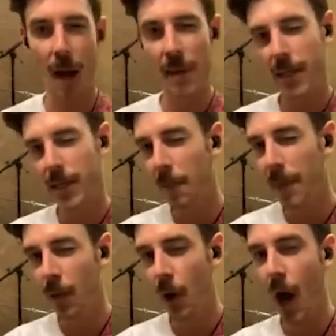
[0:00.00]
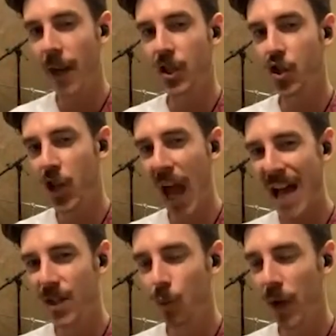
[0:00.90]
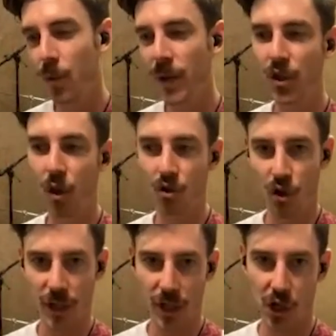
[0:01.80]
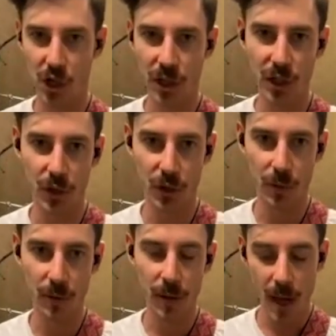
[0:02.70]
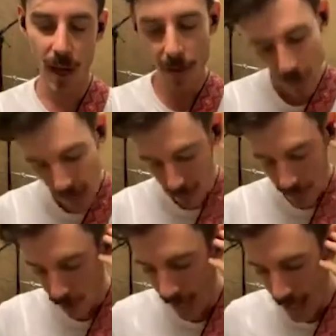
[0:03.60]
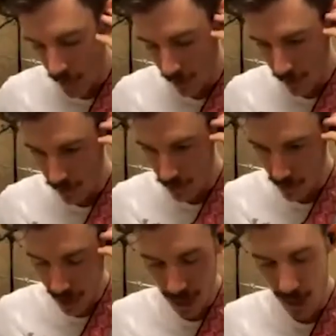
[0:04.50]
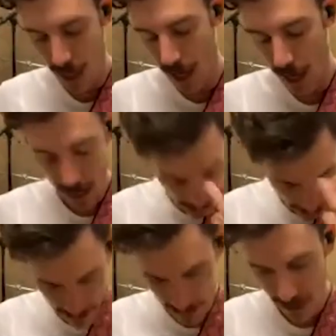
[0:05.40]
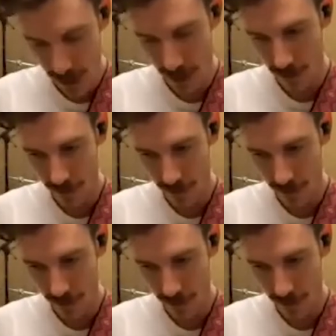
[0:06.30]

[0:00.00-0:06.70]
is something in the jazz way we don't traditionally do. That little last one, which I did that.